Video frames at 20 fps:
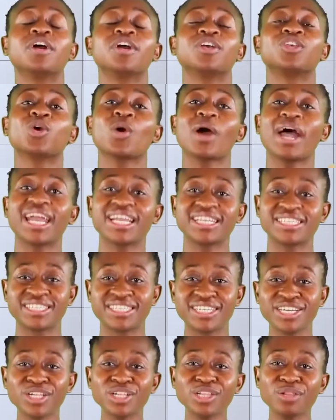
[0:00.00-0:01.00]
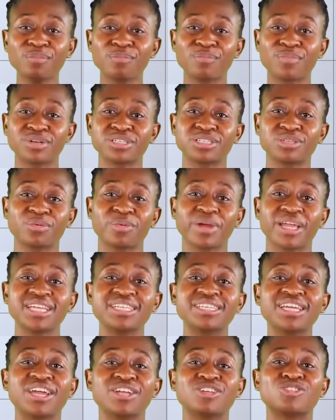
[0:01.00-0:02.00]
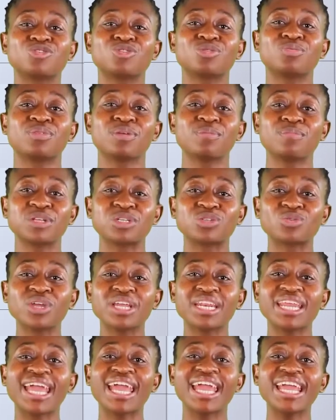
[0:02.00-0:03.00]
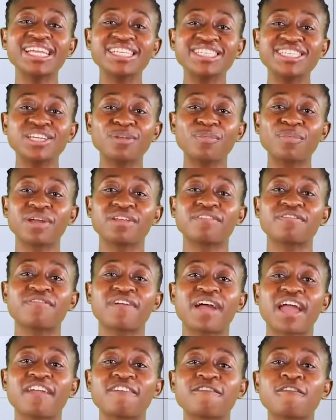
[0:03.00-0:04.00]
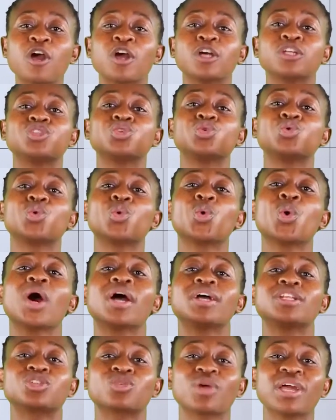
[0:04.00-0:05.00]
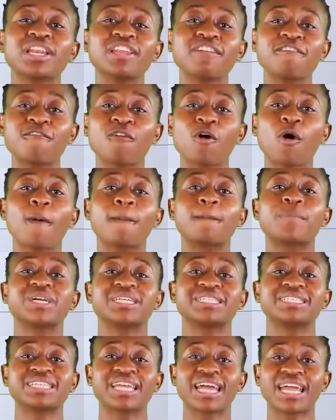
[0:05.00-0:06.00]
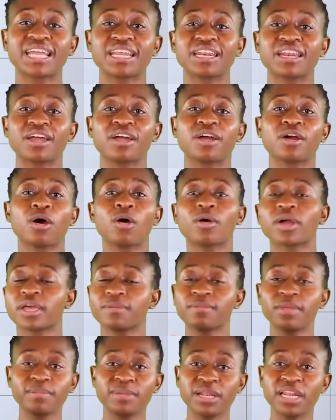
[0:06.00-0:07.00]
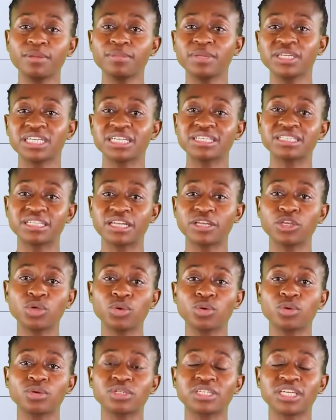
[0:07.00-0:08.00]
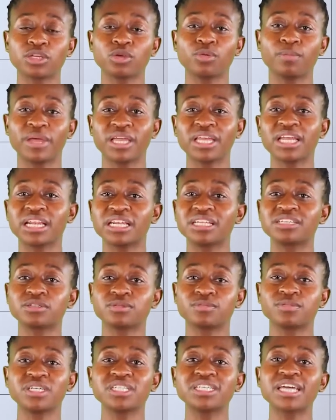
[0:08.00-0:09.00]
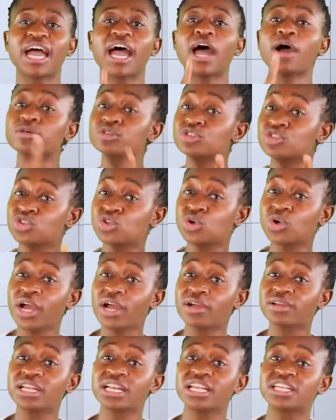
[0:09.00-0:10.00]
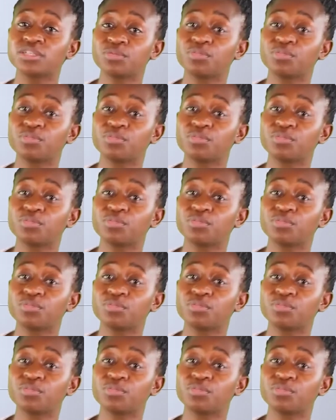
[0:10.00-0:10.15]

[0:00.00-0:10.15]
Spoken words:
Your ideal body weight should be between 18.5 to 24.9. Okay, maybe let me just take you back a little bit. How do you calculate